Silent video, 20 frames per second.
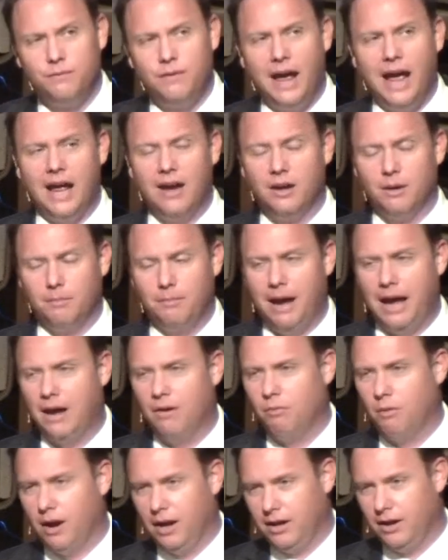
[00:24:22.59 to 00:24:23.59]
fat in a
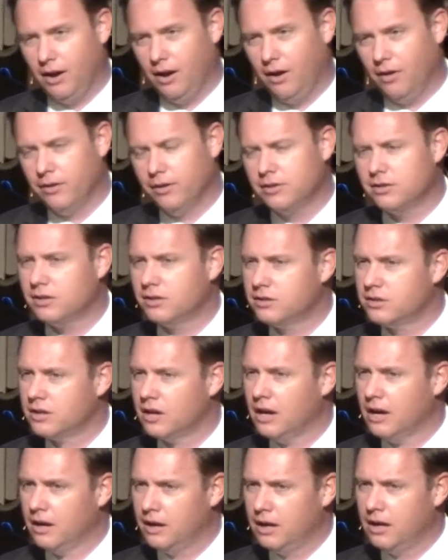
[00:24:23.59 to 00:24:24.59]
bad way, y'all. This is
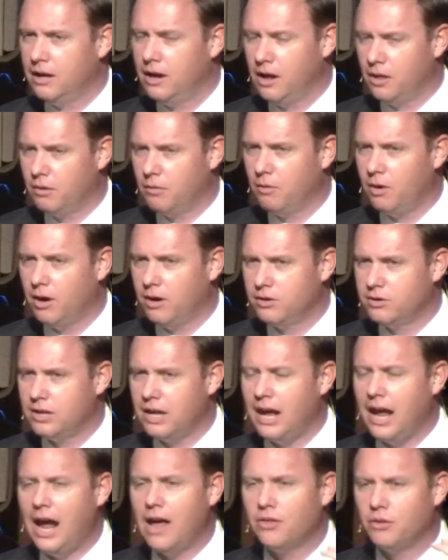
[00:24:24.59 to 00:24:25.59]
in other words,
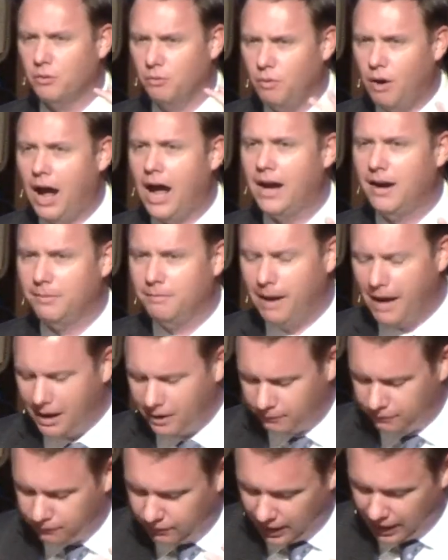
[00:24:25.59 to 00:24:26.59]
they had the right
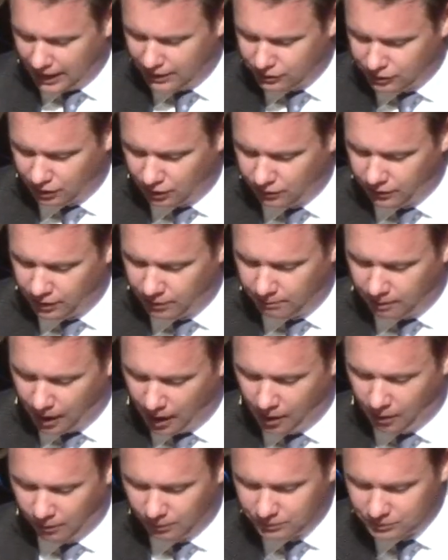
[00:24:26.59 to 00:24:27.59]
amount of flesh on their
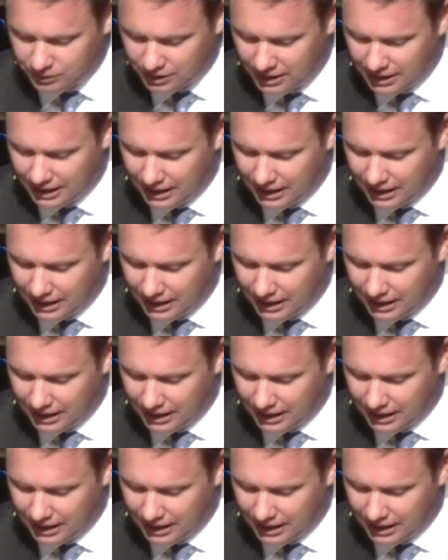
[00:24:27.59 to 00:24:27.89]
bones.